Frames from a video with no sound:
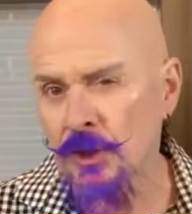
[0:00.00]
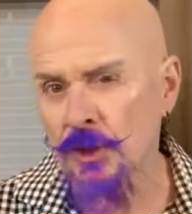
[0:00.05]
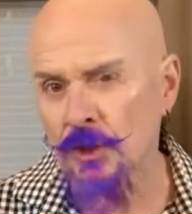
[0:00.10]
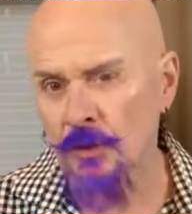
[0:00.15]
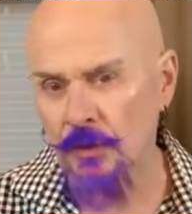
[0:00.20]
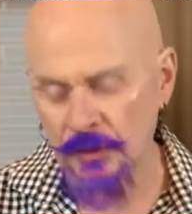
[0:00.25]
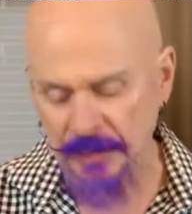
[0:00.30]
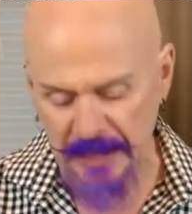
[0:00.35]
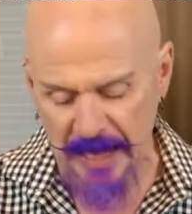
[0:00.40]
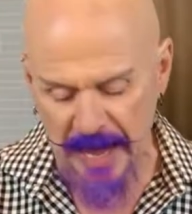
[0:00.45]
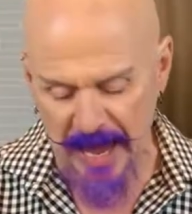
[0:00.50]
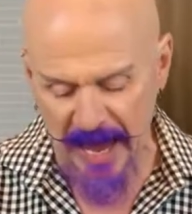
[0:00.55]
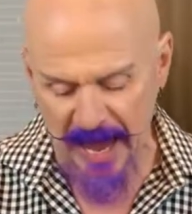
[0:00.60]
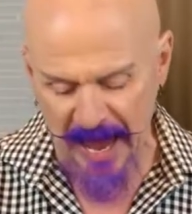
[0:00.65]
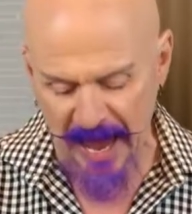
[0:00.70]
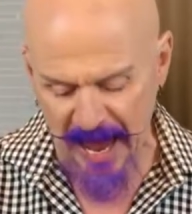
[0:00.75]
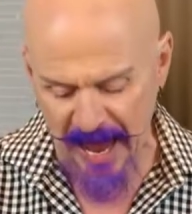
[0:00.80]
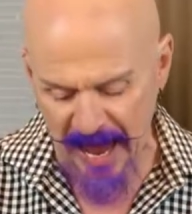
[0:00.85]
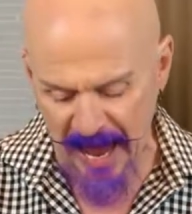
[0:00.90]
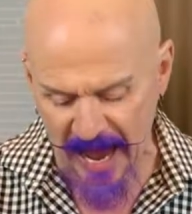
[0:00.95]
use a
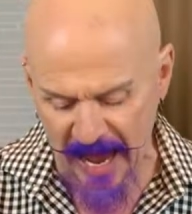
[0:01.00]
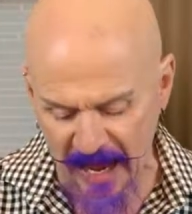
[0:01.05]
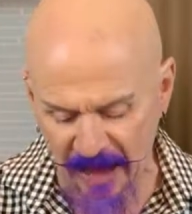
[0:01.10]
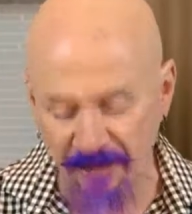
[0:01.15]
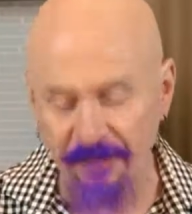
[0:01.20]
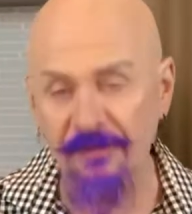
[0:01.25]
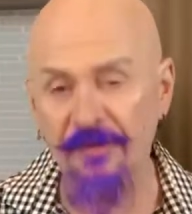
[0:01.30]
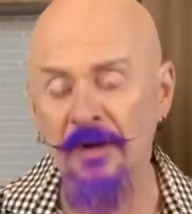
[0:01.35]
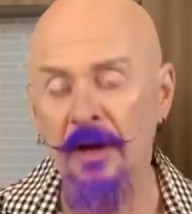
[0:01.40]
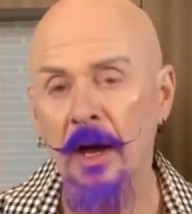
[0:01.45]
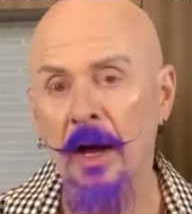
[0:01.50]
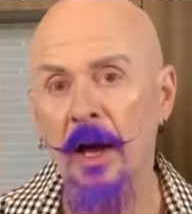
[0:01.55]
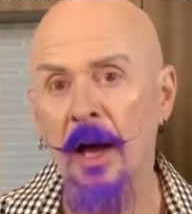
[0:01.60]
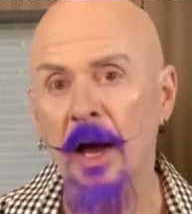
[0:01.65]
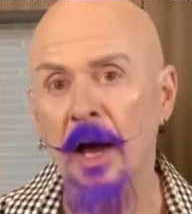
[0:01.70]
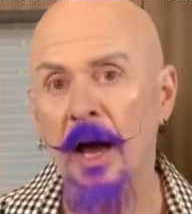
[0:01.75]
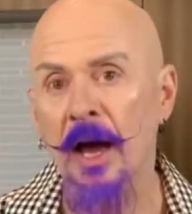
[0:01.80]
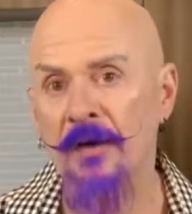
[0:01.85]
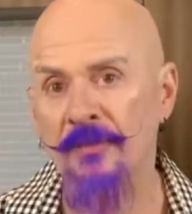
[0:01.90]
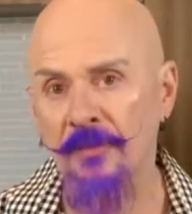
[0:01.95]
half
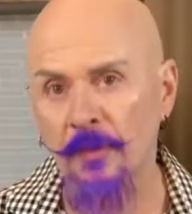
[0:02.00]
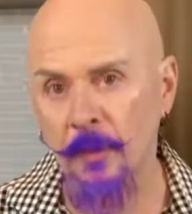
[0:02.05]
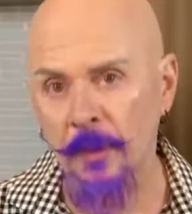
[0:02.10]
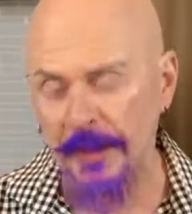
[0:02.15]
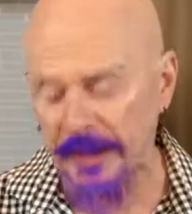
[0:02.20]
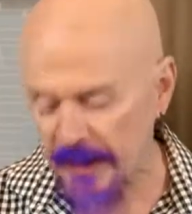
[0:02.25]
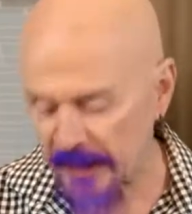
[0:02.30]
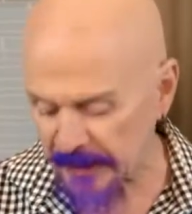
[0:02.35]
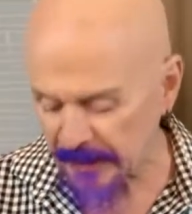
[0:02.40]
of a red